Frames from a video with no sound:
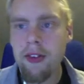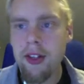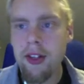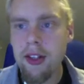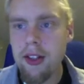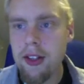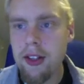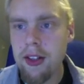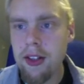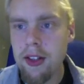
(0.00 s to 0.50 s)

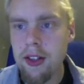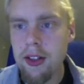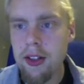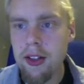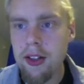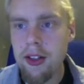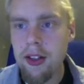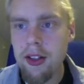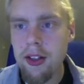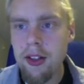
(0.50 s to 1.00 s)
the...
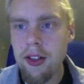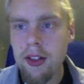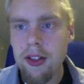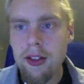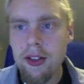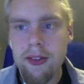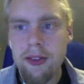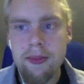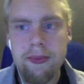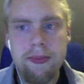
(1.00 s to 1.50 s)

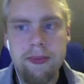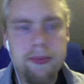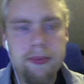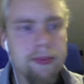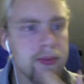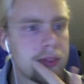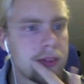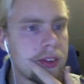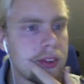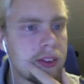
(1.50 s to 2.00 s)

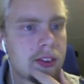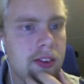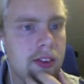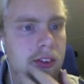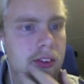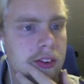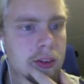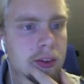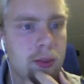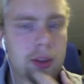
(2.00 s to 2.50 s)
this
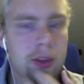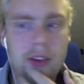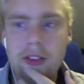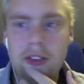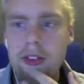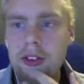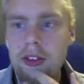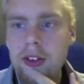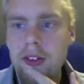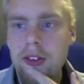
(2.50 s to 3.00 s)
is a bit
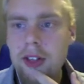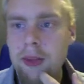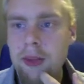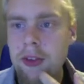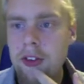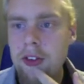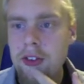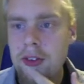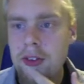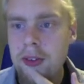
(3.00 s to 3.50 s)
slow. I'm not
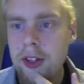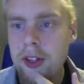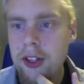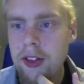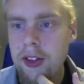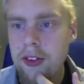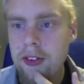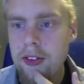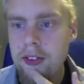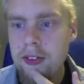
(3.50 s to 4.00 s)
sure why
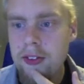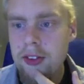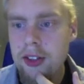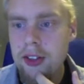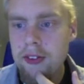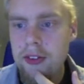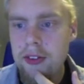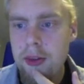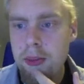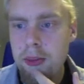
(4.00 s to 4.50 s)
it's...
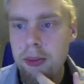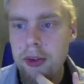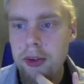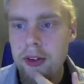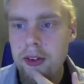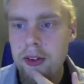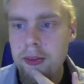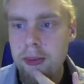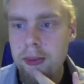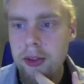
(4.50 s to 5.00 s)
if the
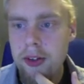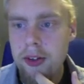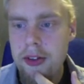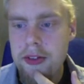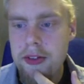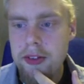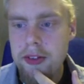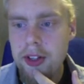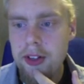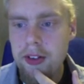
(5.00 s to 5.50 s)
birth
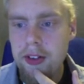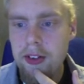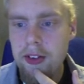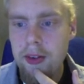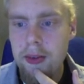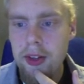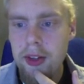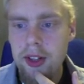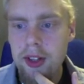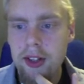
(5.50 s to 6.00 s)
rate or
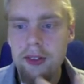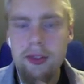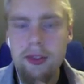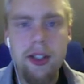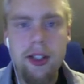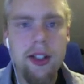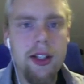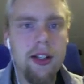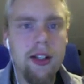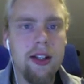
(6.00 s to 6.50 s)
something.
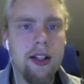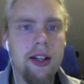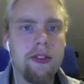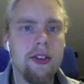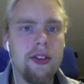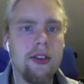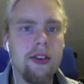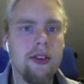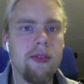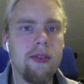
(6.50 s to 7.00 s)
Well, it'll have to do.